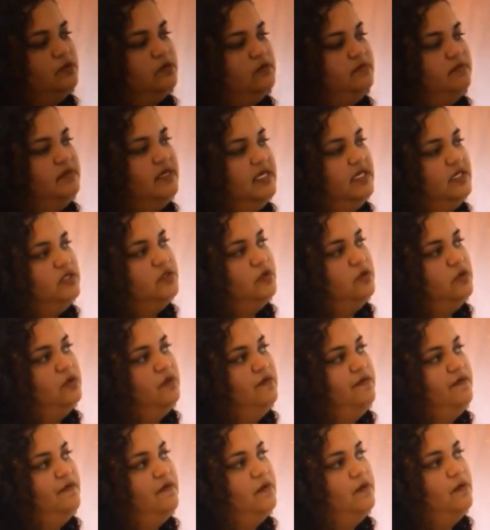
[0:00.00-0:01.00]
would be to
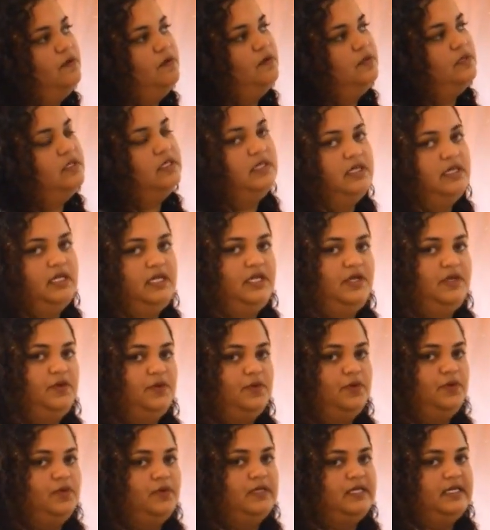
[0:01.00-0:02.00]
look for
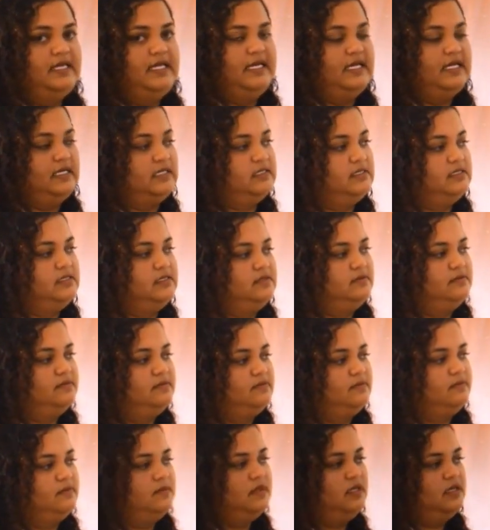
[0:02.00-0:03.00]
du dx.
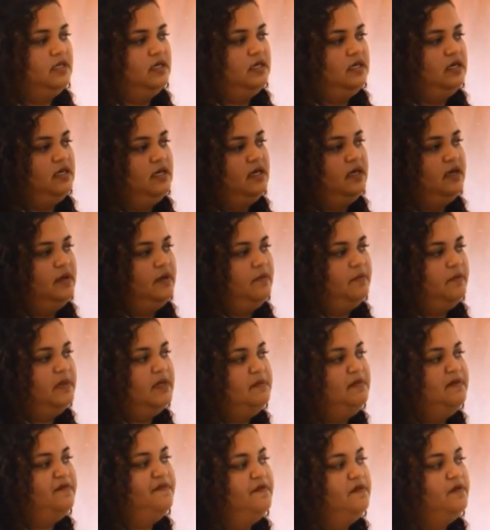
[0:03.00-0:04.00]

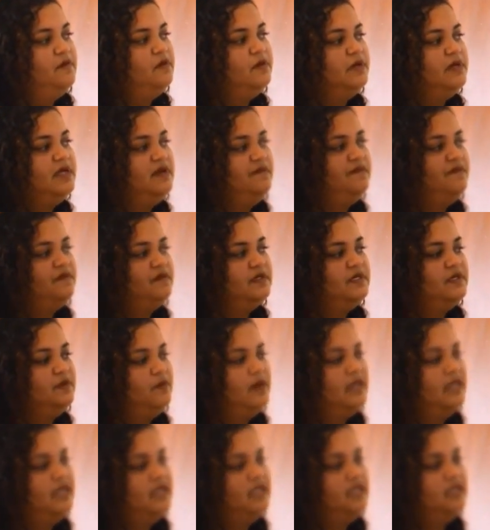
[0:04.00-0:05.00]
But before looking for dy
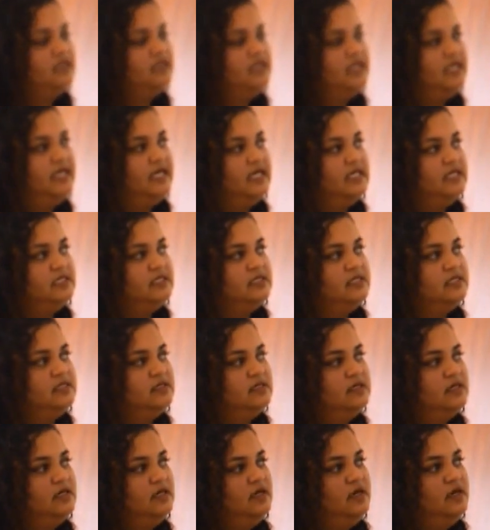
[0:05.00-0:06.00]

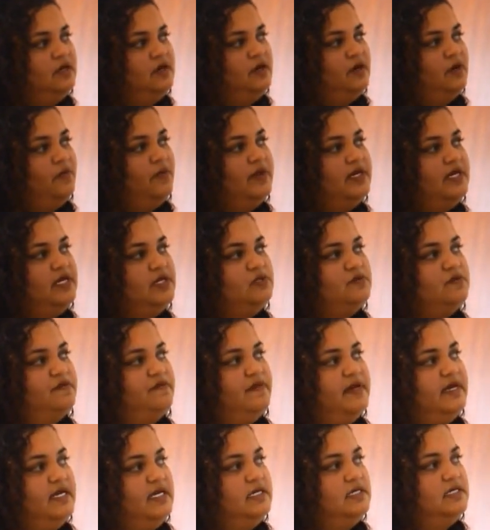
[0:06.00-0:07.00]
dx, we need to
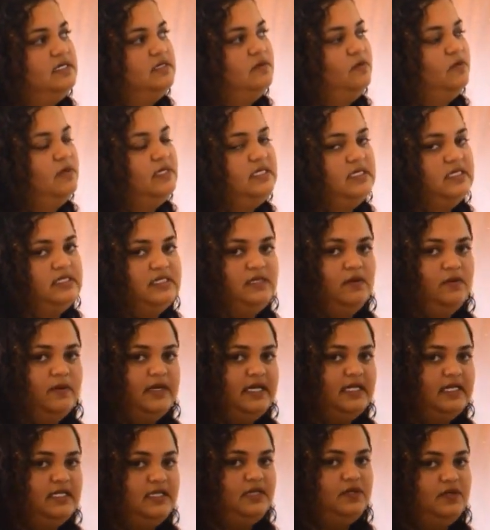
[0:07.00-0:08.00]
find what is dy
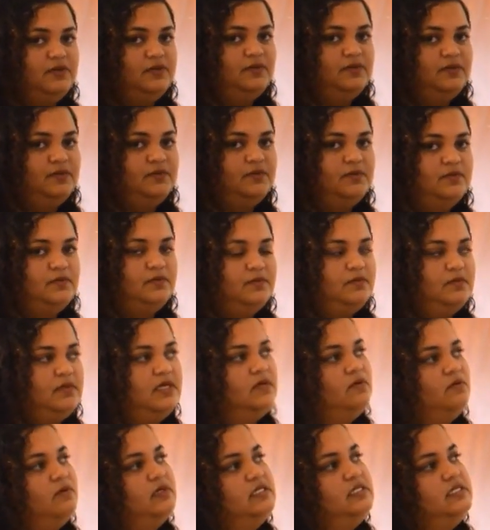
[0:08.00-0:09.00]
du
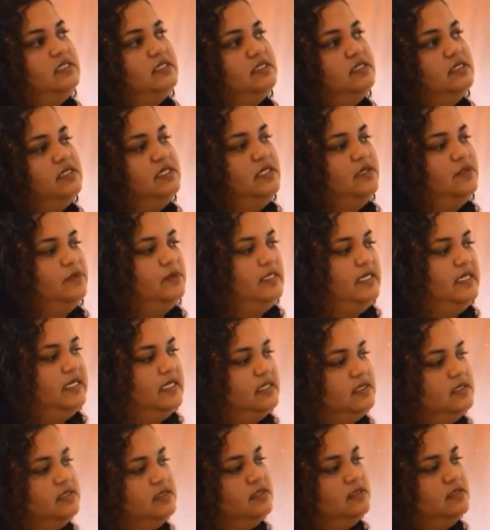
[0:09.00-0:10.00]
and what is du
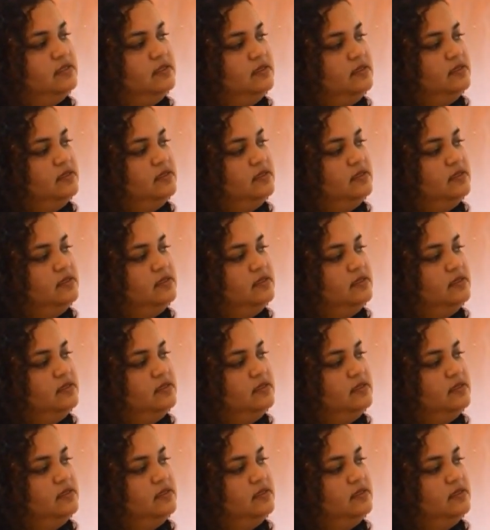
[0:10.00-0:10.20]
dx.